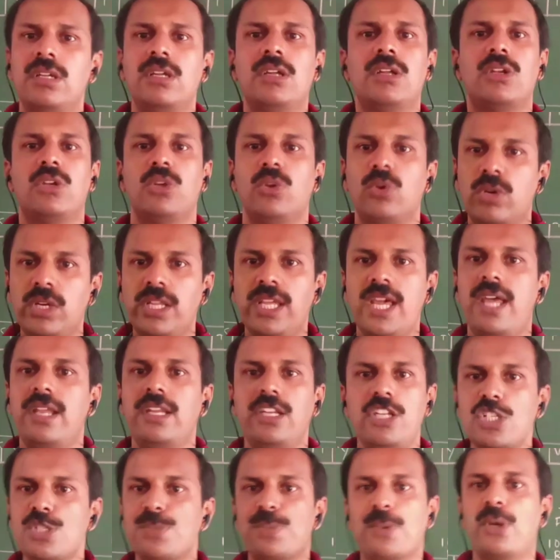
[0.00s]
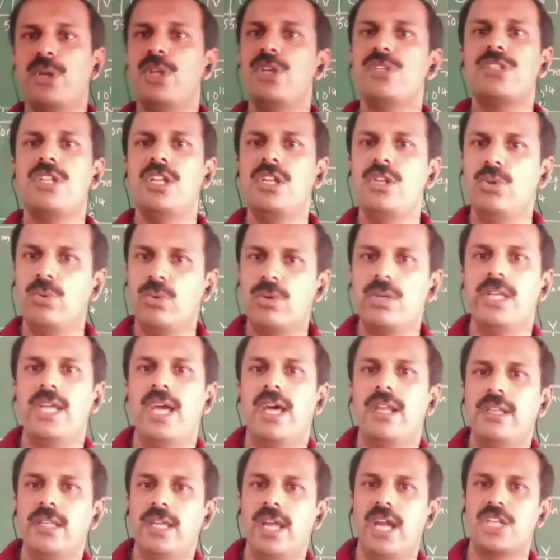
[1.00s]
nuclear, it is produced in
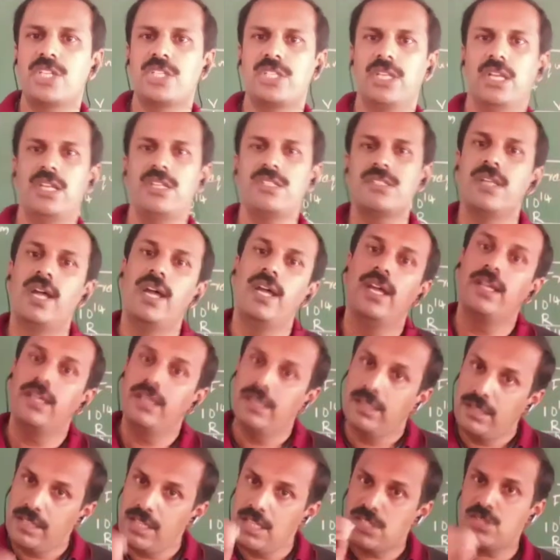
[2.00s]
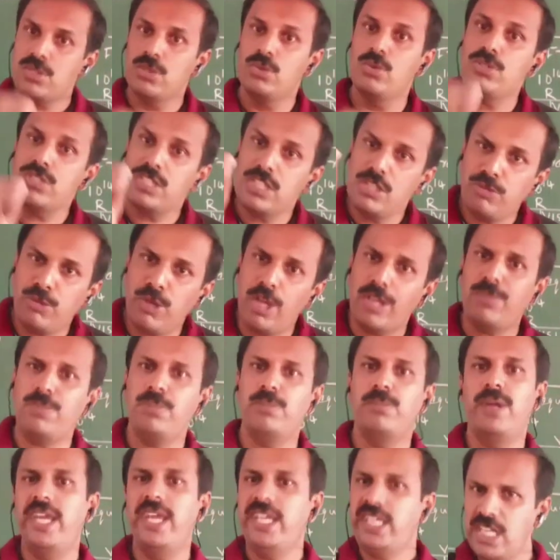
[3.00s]
nuclear reactions. It is used
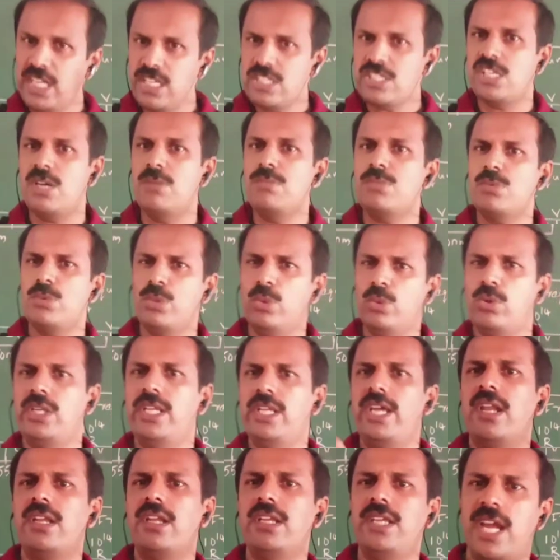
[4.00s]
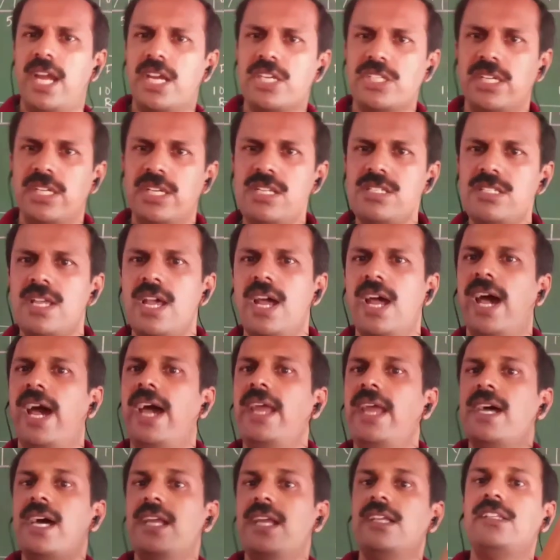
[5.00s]
for making some nuclear reactions,
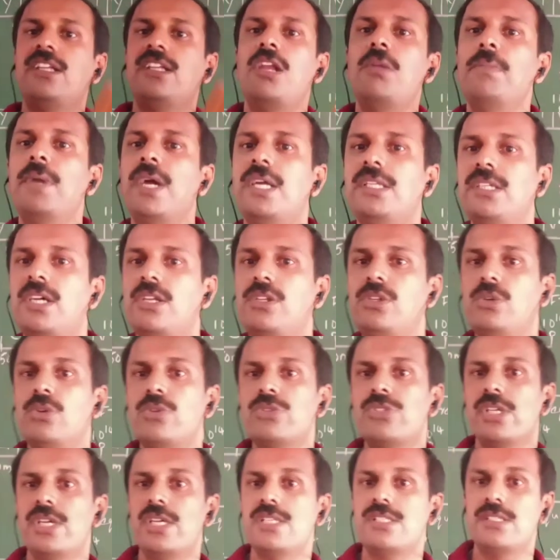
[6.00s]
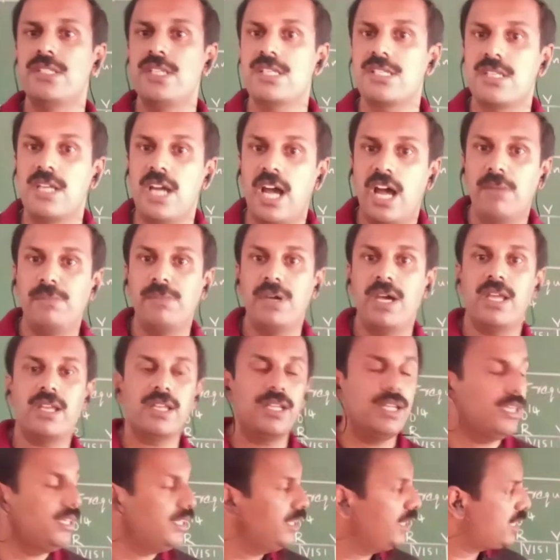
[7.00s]
and another major use is this gamma
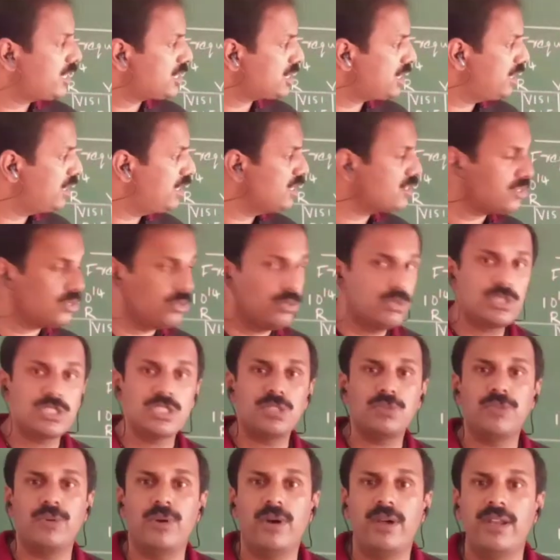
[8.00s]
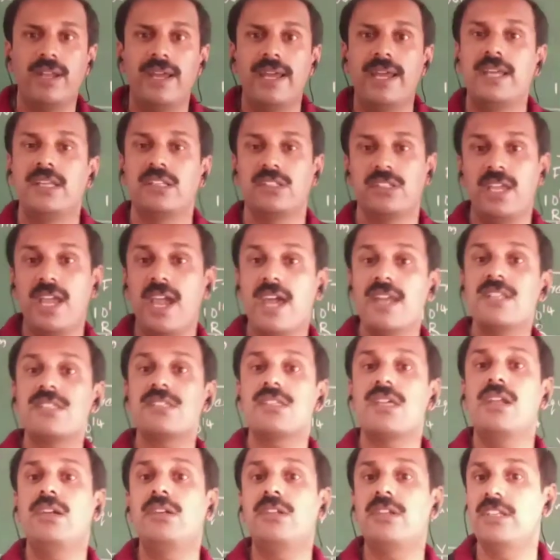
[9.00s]
radiation is used for
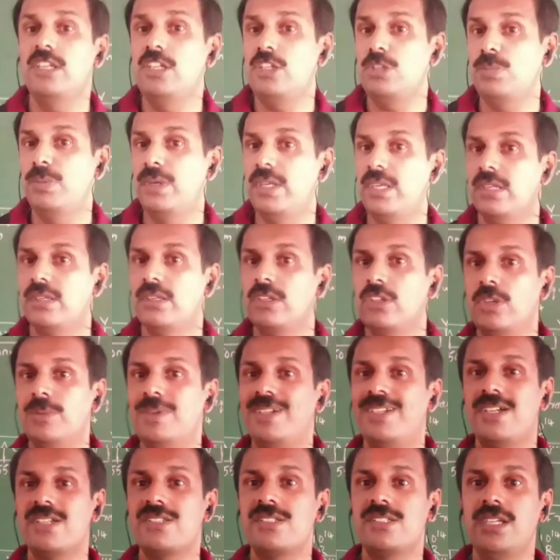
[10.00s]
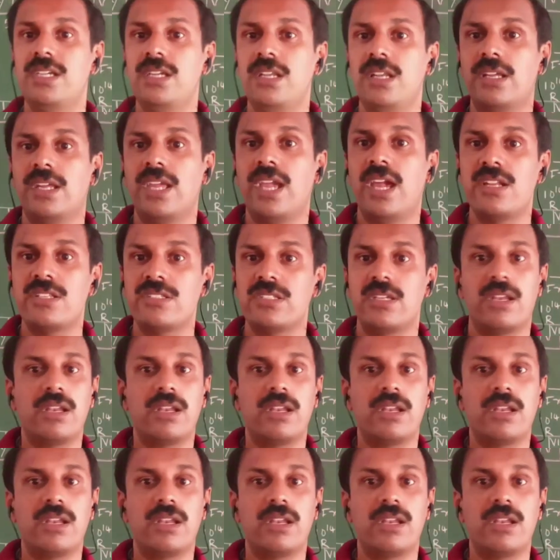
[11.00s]
cancer treatment. You might have seen cancer